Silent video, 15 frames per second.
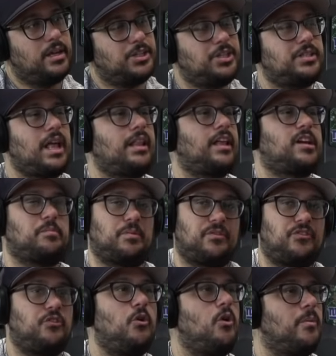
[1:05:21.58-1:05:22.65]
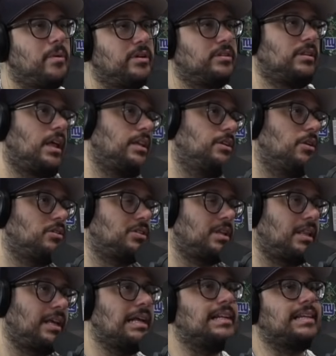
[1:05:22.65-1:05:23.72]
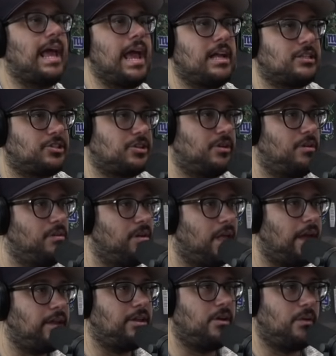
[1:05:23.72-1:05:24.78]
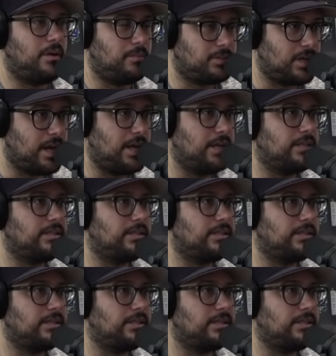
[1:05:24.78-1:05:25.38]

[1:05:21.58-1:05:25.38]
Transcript: and she's not like a performer, like you know, she's not like a dancer, or like you know what I'm saying.